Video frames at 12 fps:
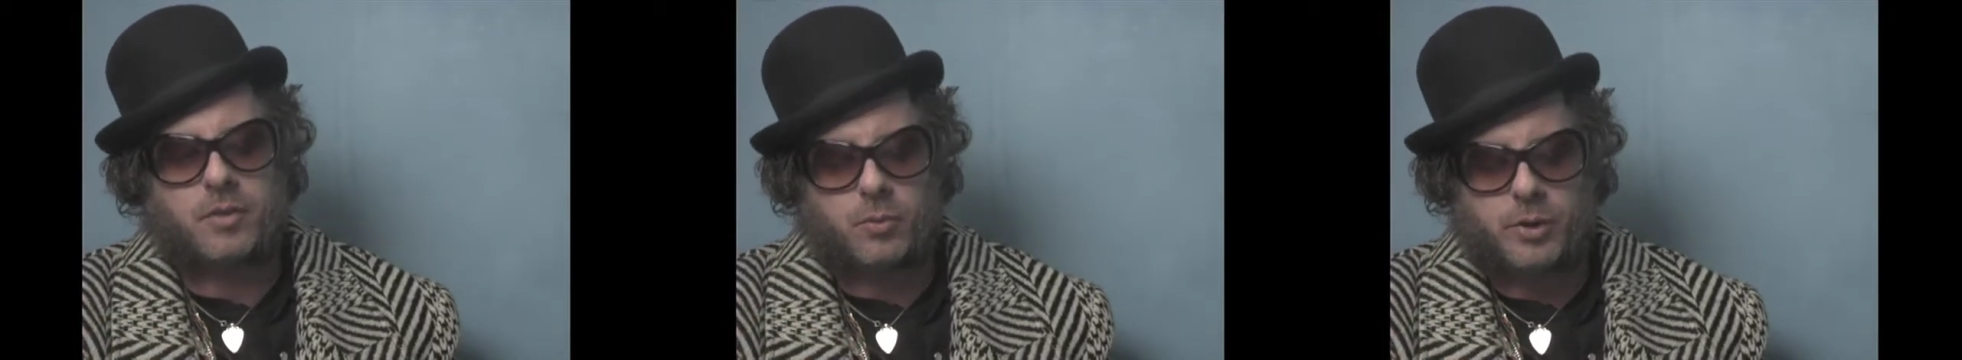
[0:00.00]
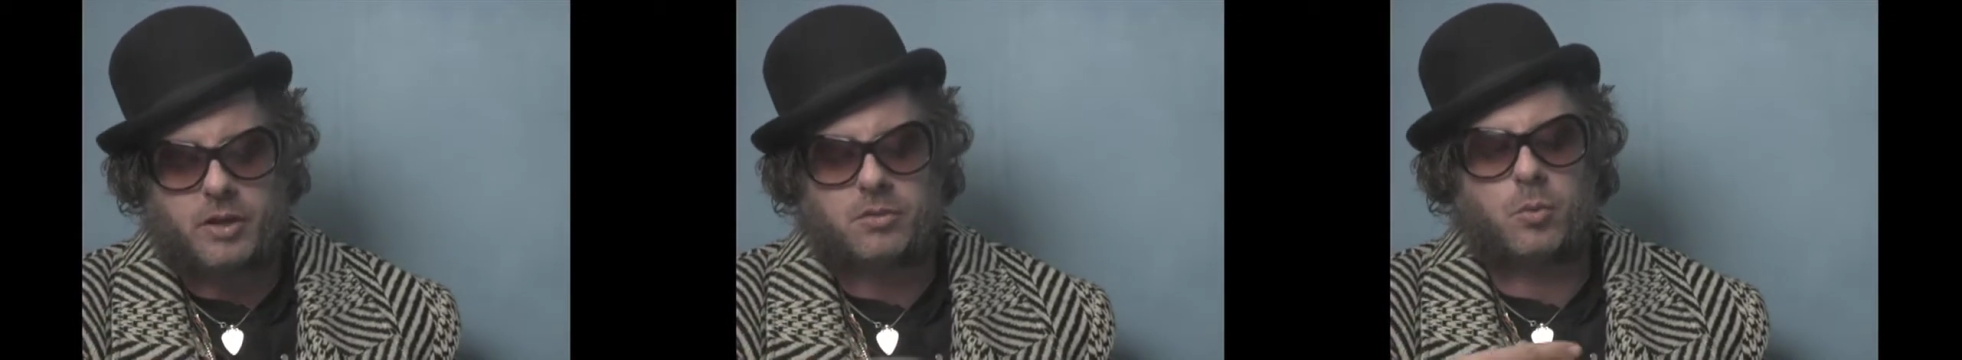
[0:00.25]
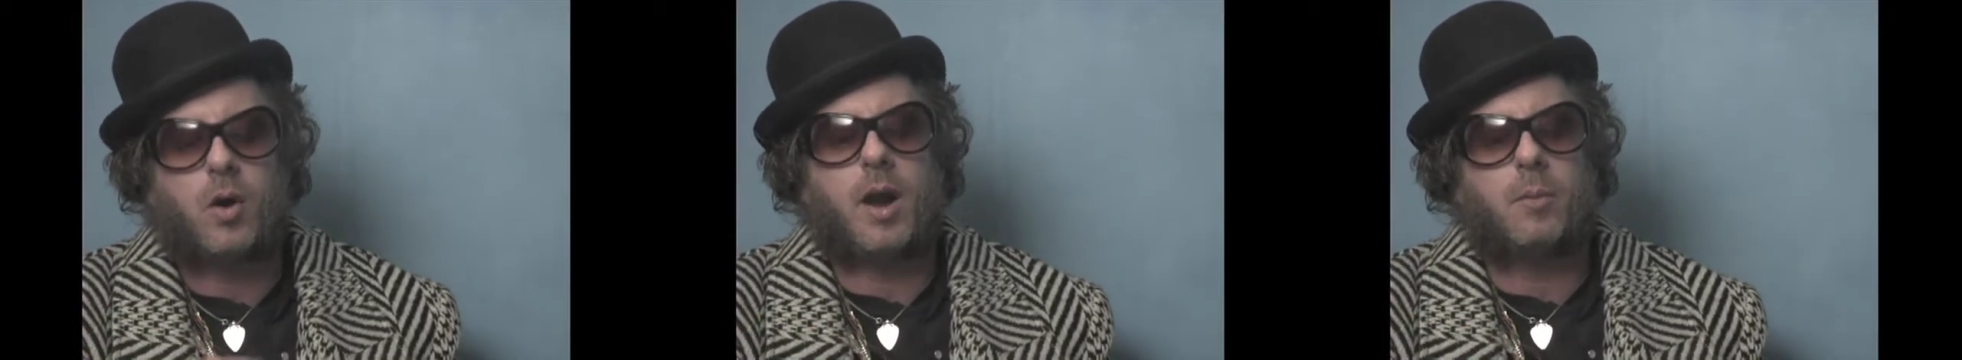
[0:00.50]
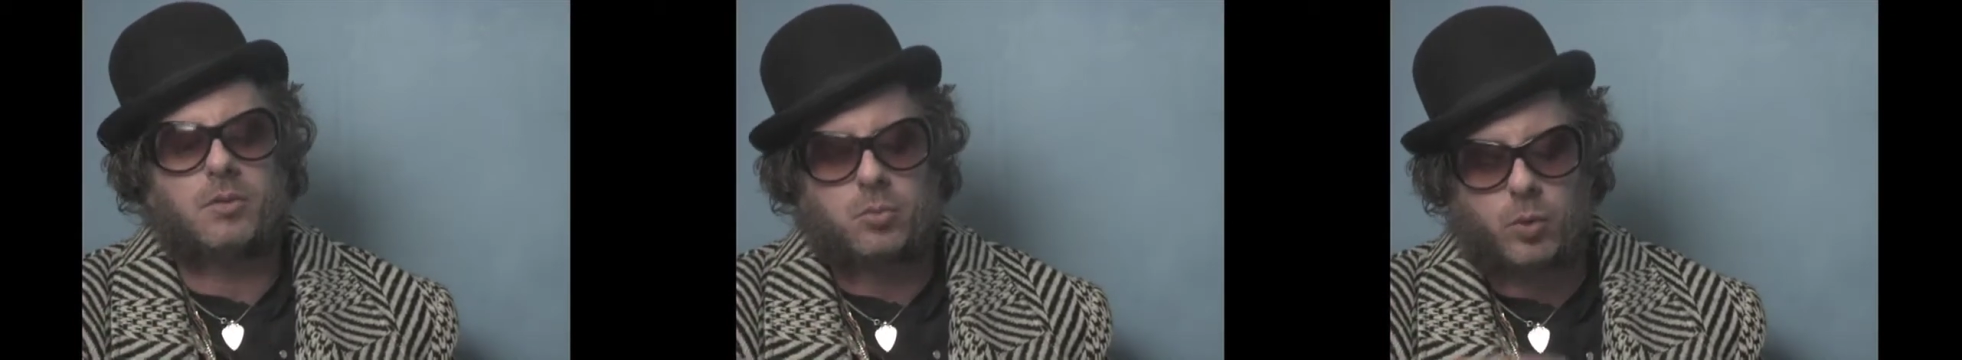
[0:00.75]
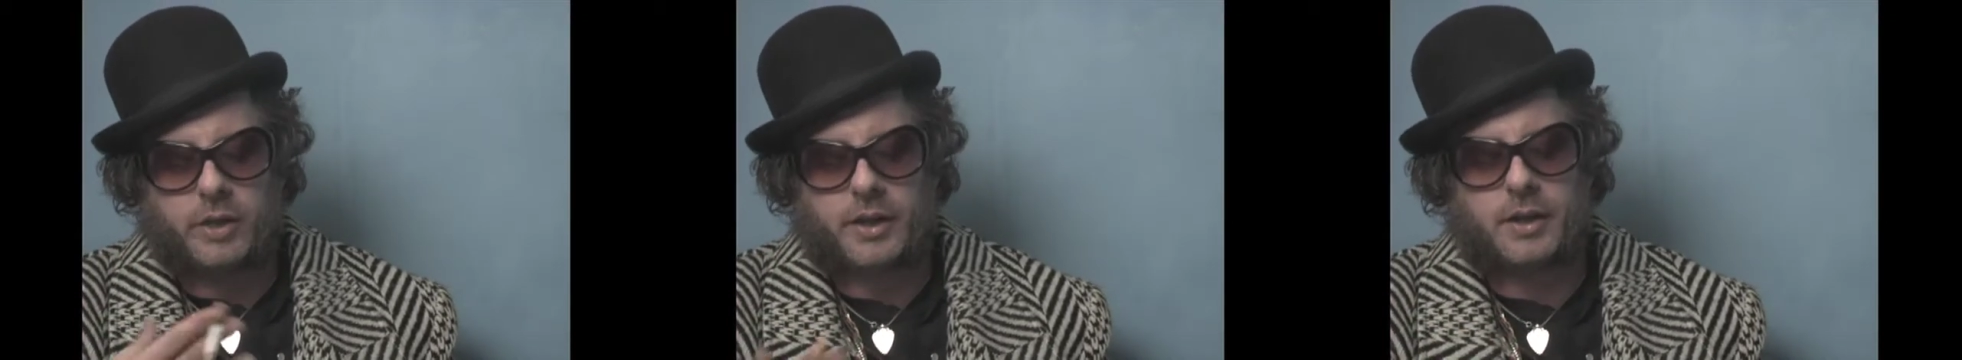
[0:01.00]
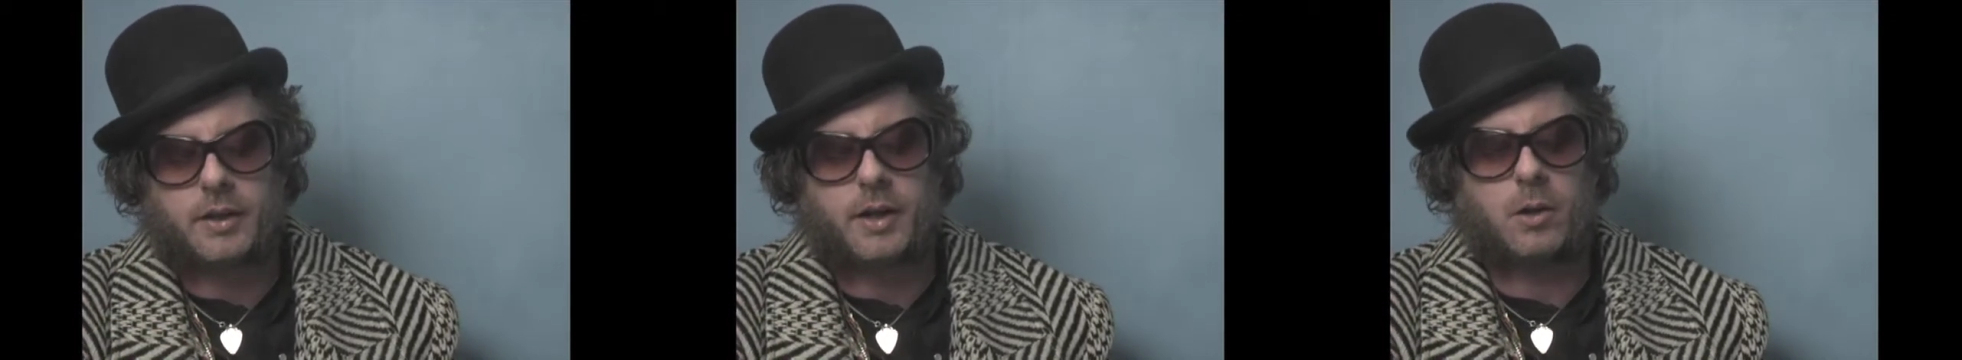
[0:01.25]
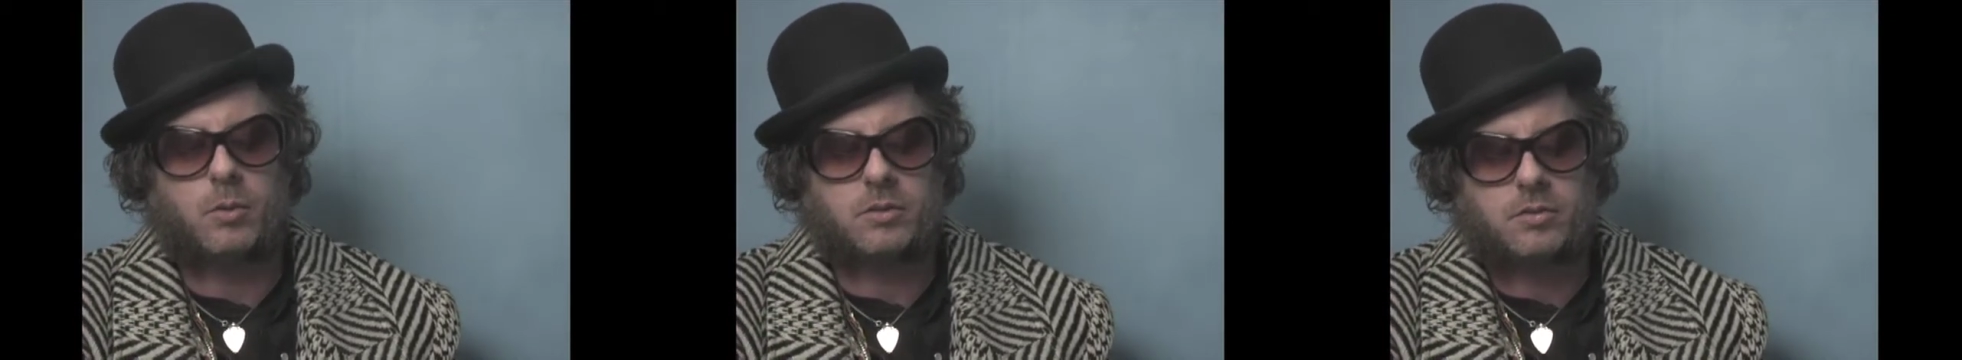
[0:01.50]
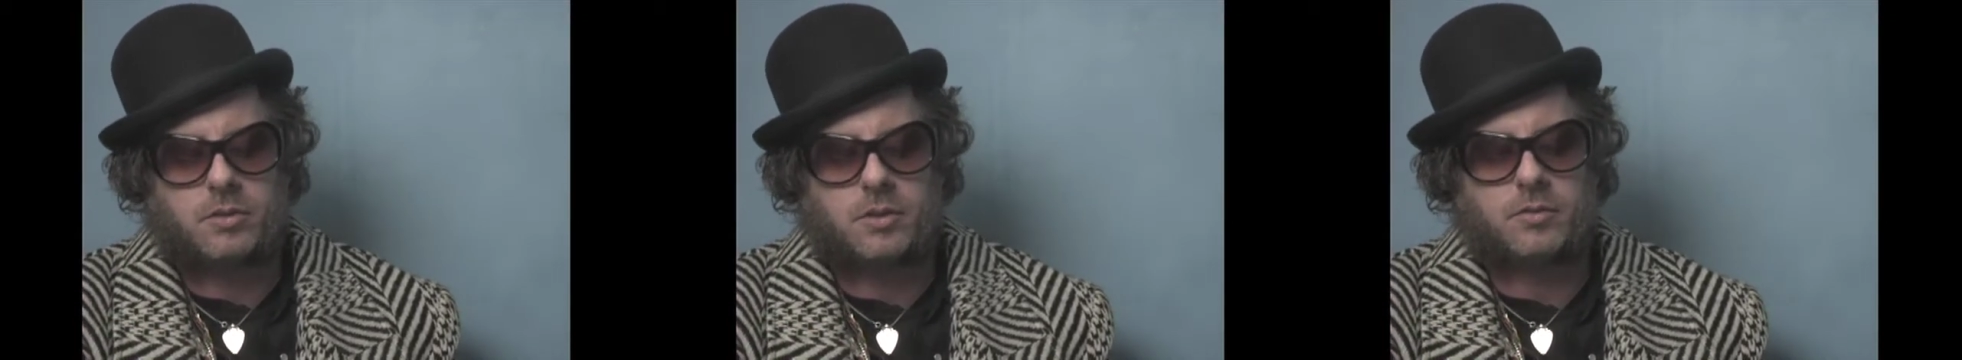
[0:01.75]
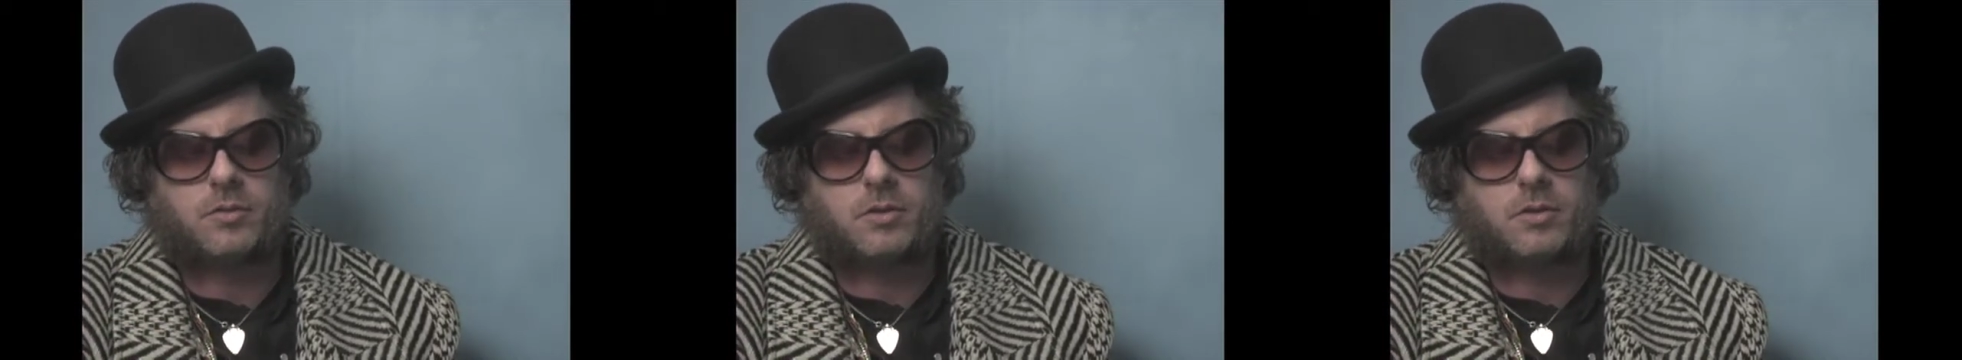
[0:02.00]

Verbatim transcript: The reason why I was working there was to